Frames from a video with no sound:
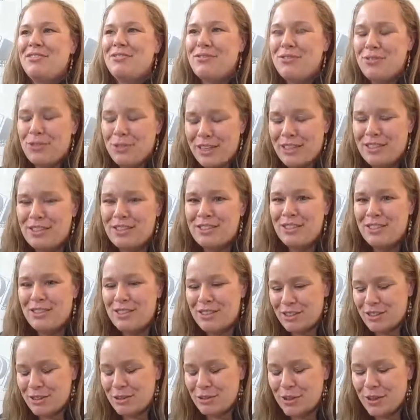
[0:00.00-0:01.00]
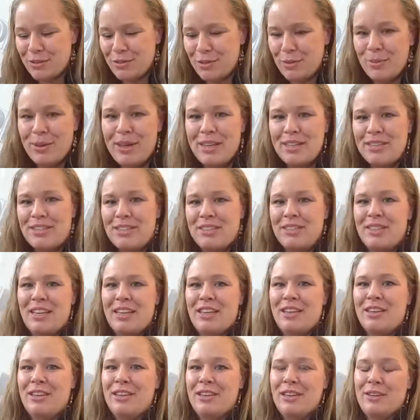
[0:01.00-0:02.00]
for instance, the river basin
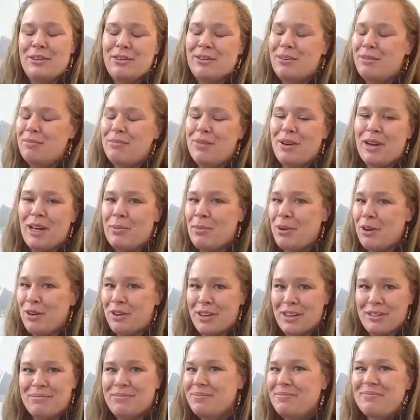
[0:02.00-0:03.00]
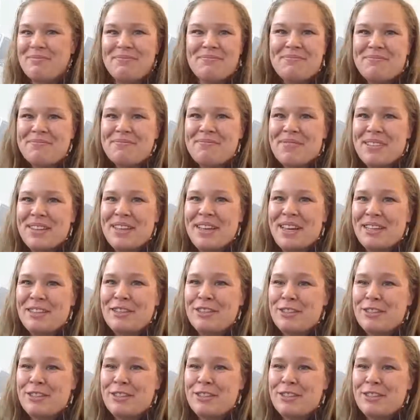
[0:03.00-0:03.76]
in Liberia. Exactly.